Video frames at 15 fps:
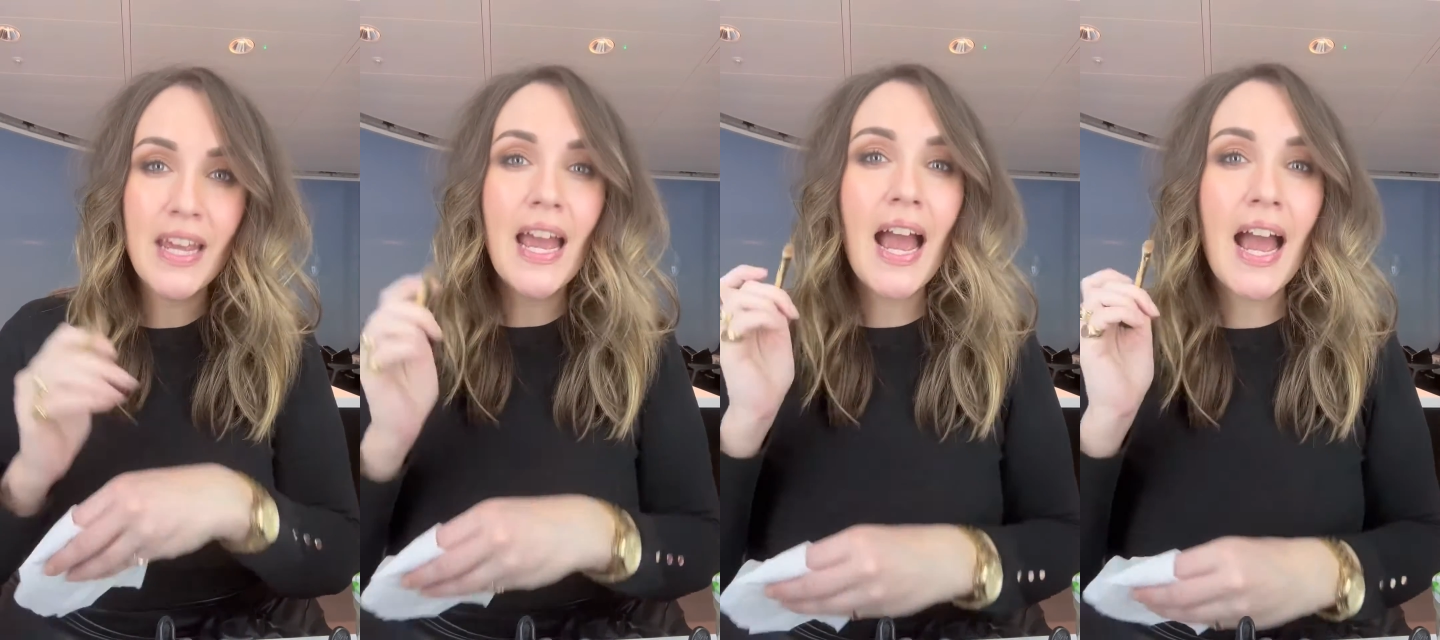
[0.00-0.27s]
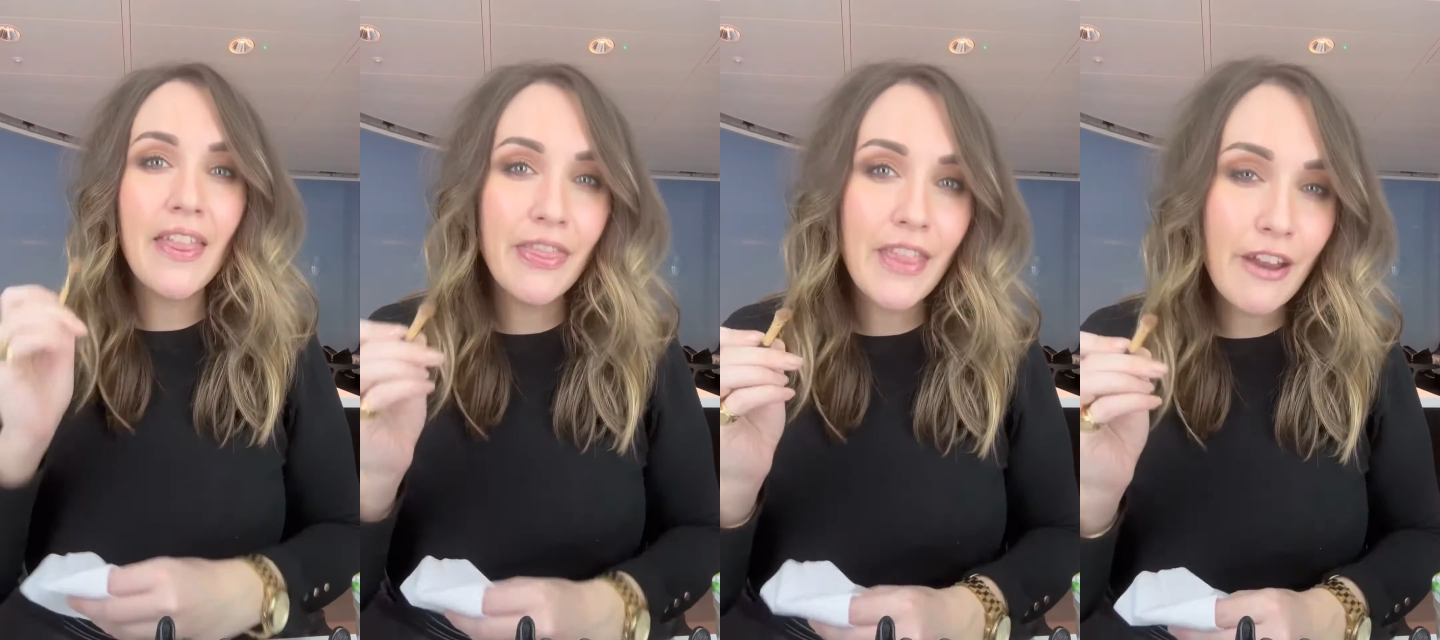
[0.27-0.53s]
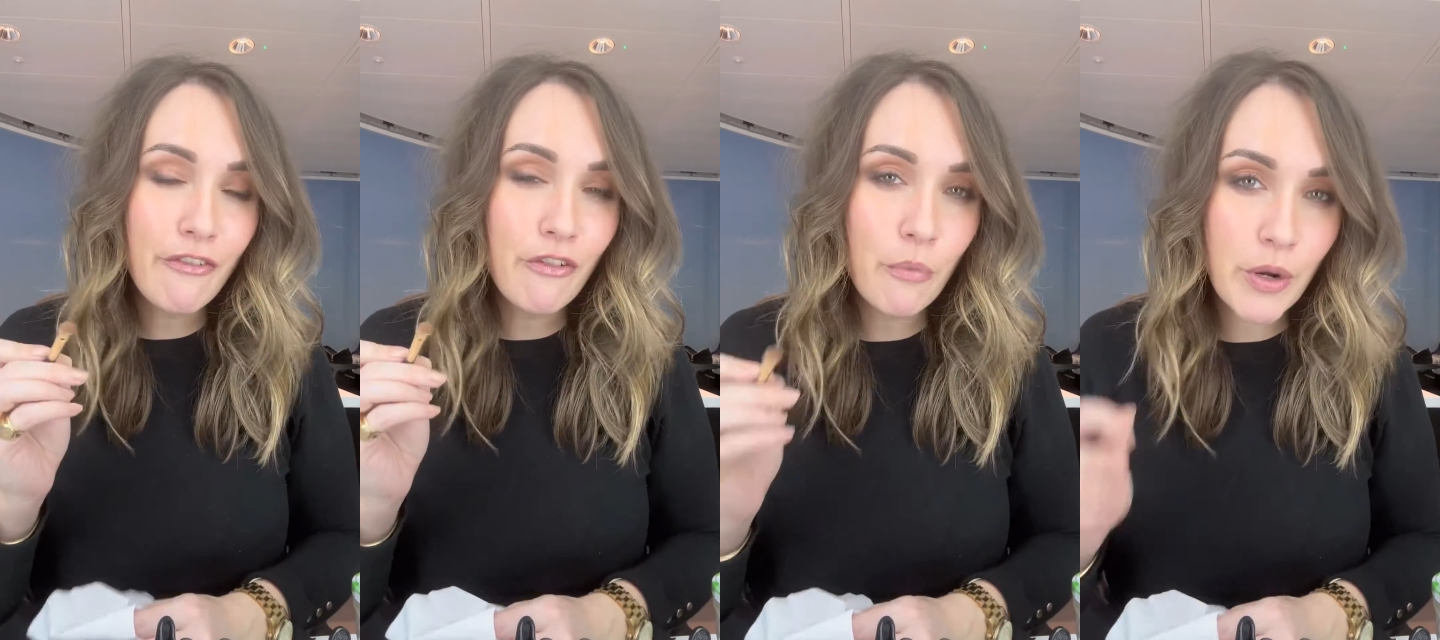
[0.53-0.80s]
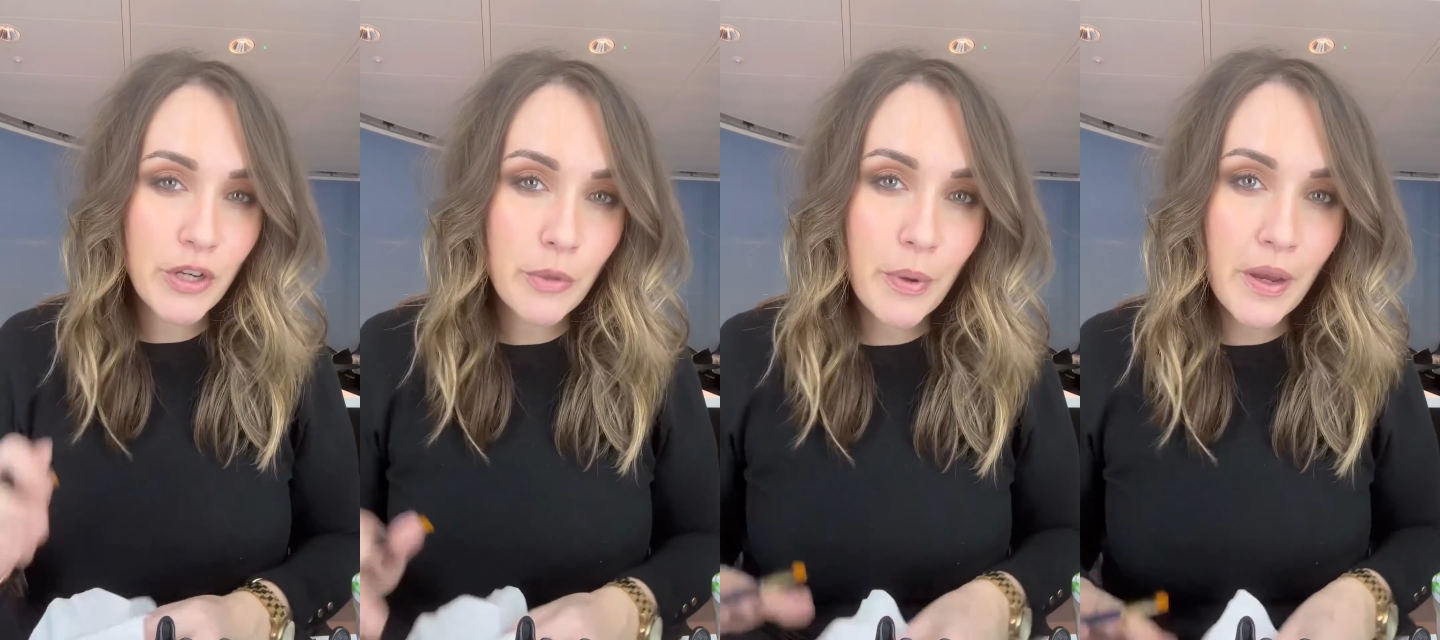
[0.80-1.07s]
and therefore when
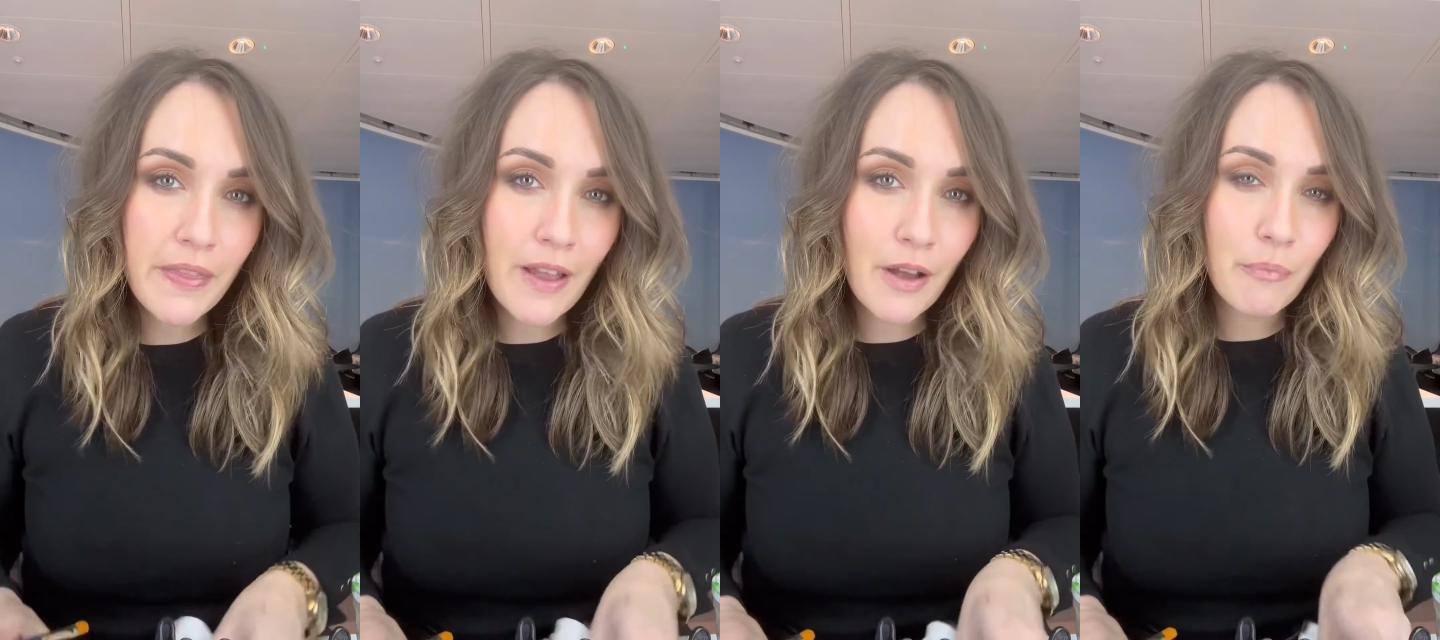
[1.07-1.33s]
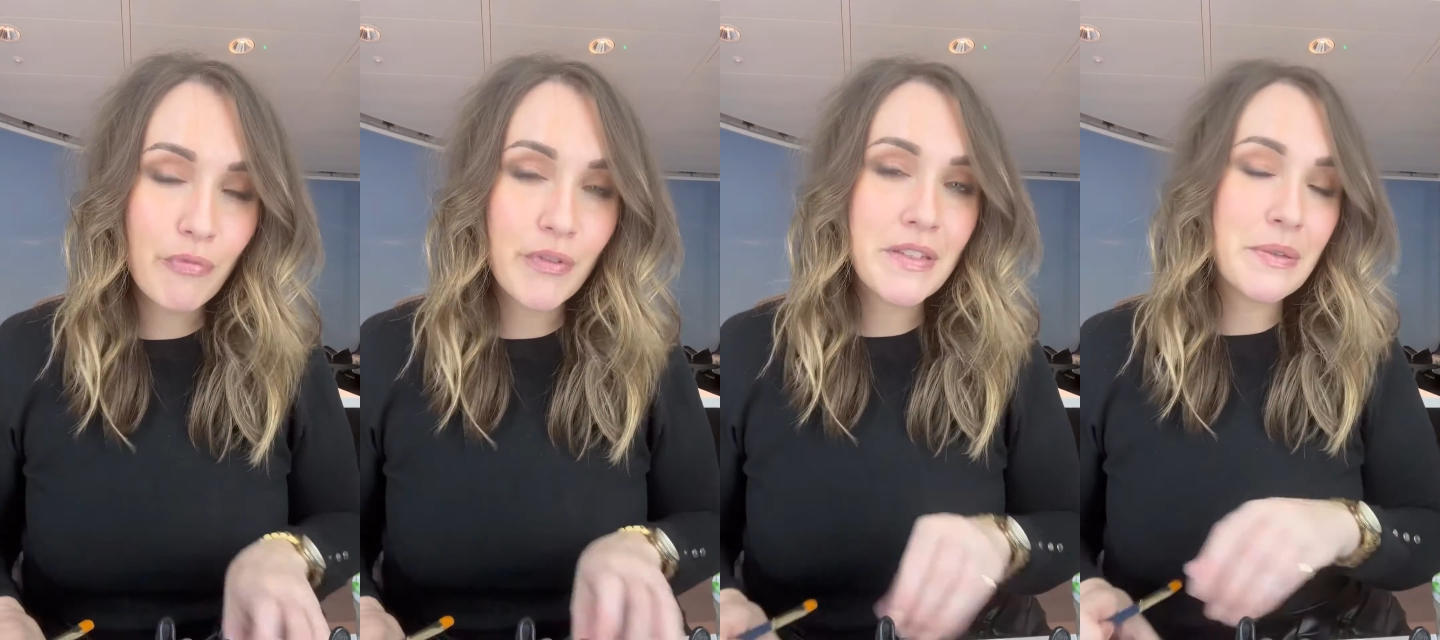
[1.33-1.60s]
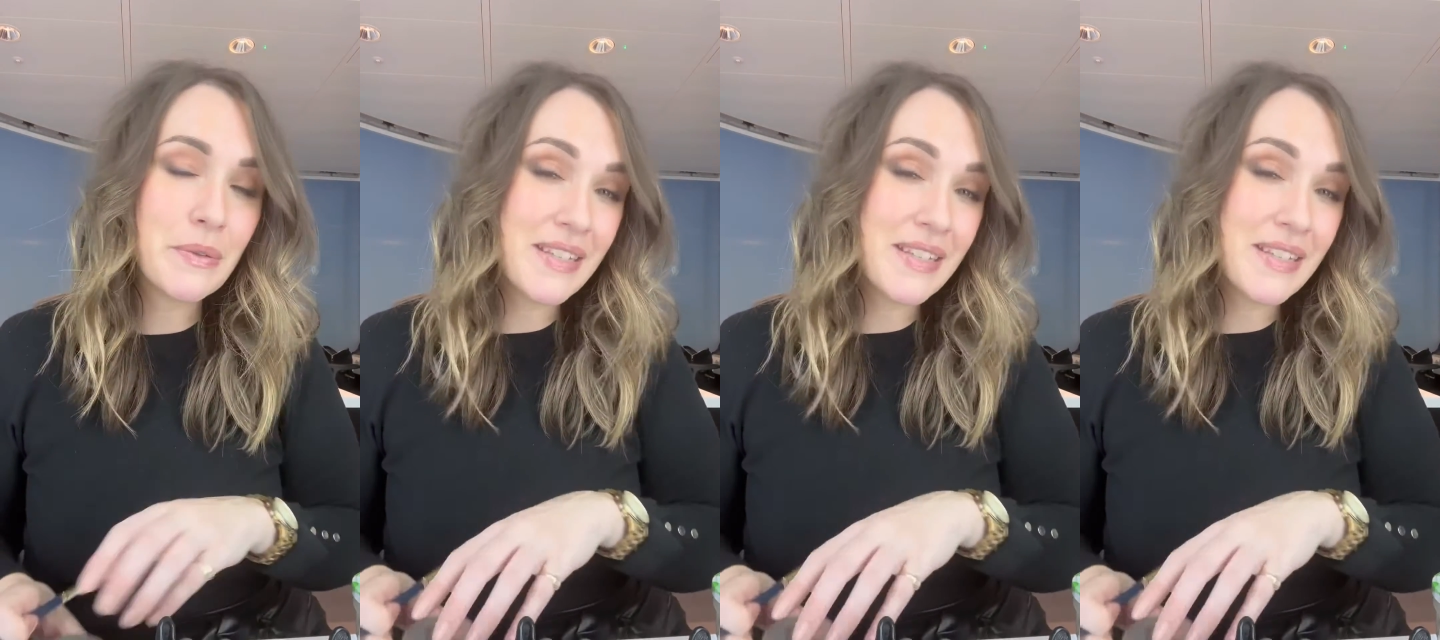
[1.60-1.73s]
you're putting that on bristles,